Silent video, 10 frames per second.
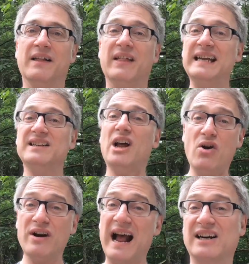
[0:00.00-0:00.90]
They
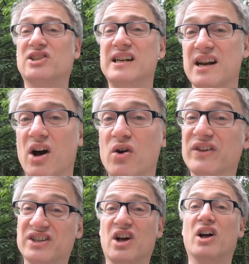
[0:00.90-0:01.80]
don't actually know the
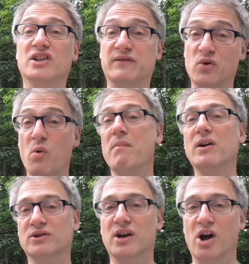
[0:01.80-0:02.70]
size of your
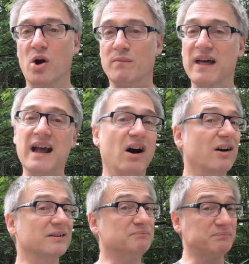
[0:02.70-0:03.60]
motorhome. They
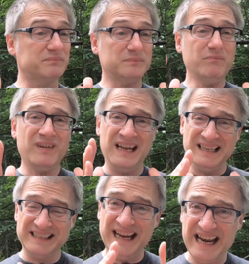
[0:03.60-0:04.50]
are
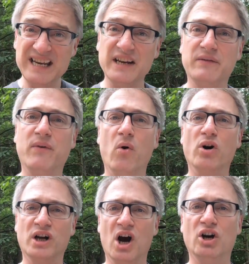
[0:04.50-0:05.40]
intended for car